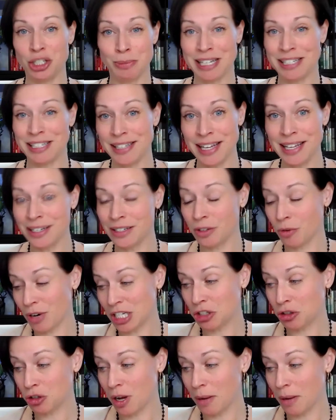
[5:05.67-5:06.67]
my seat in a
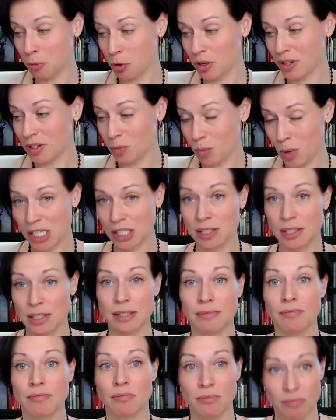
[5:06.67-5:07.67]
restaurant more than
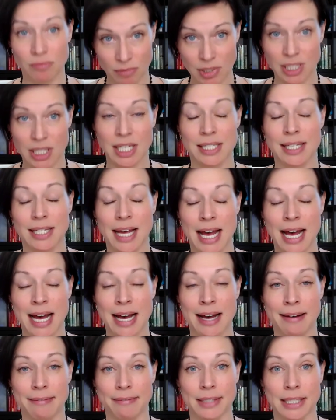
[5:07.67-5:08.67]
once? Yes, I
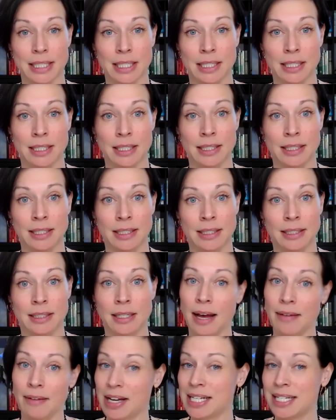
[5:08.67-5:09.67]
have.
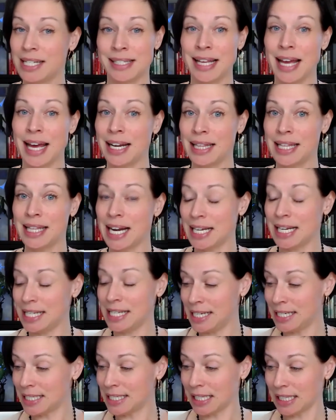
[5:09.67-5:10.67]
Have I decided that I
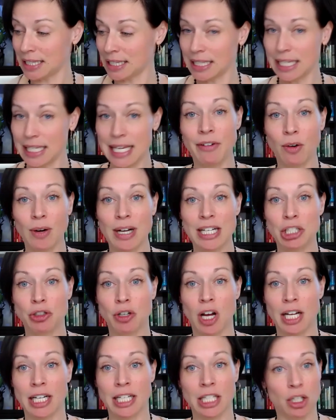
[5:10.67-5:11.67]
needed to leave a
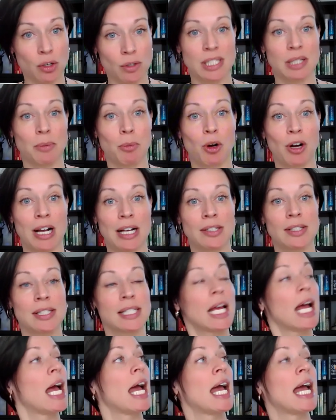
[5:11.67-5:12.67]
restaurant and go somewhere
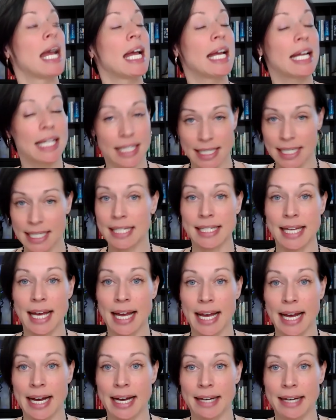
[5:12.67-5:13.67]
else? Yes, I
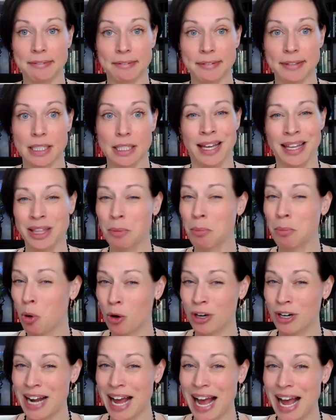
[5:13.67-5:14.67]
have. And the
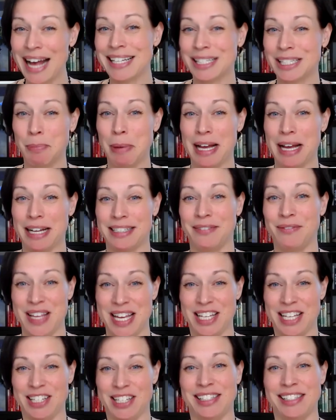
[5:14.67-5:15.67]
important aspect of
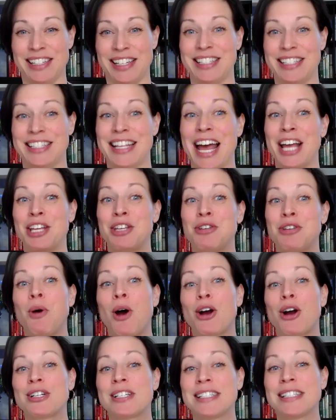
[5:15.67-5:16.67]
this is that you
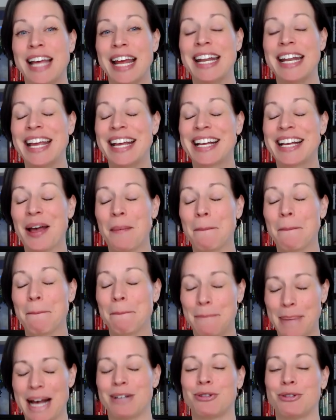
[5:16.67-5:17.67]
are setting
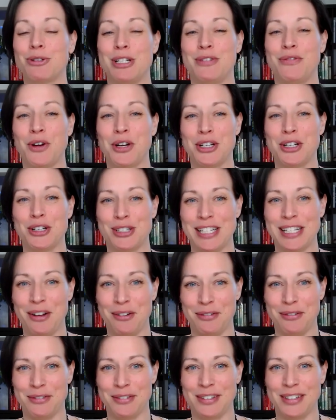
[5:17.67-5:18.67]
boundaries for
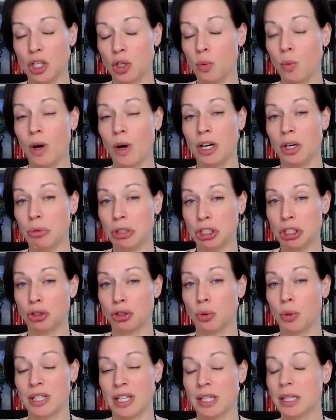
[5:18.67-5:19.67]
yourself. You want to
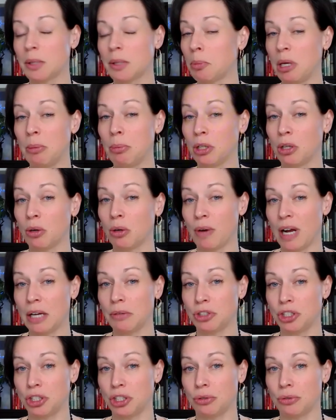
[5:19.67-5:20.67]
ensure that the people
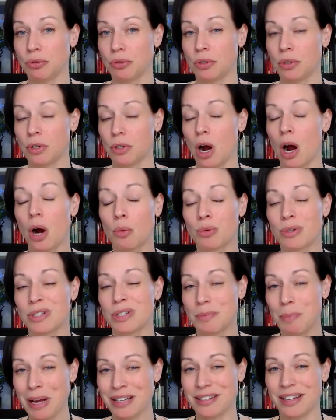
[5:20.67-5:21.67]
around you are
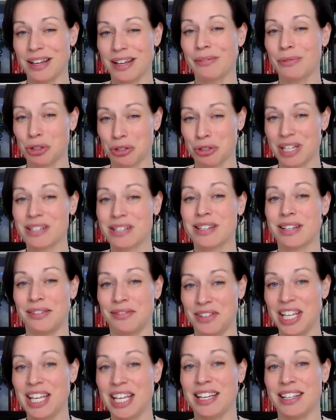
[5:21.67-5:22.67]
respecting of your
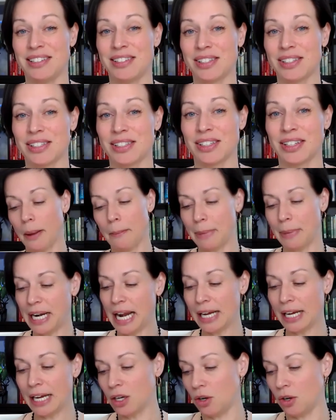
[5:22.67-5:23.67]
sensitive needs. But
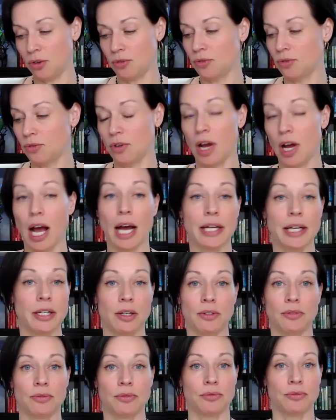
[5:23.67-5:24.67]
I know,
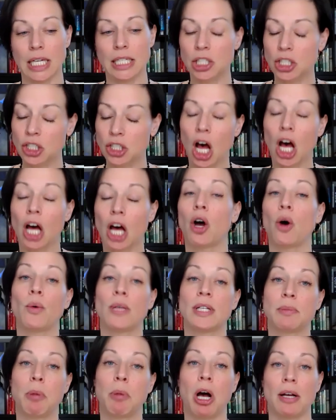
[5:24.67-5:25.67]
it's not
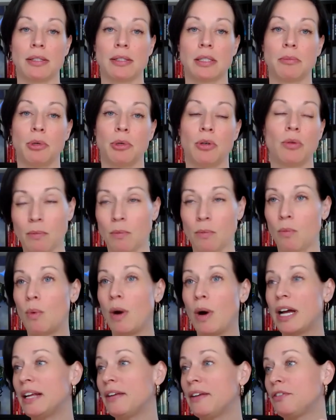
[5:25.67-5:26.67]
always possible.
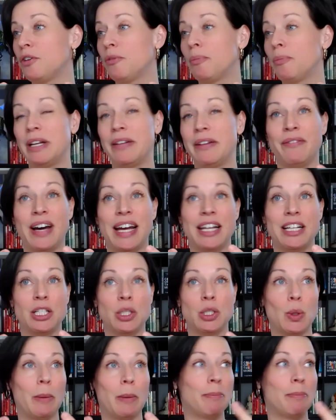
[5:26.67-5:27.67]
What if you've been invited
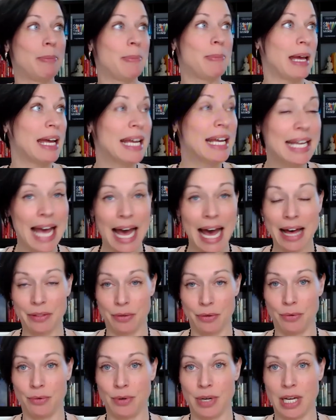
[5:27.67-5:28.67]
to a big
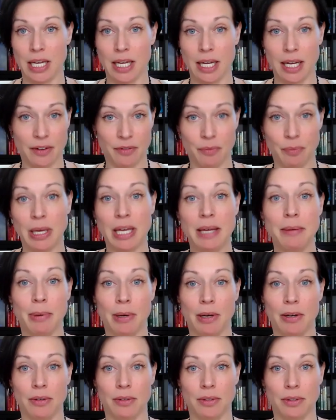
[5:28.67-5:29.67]
gathering of people?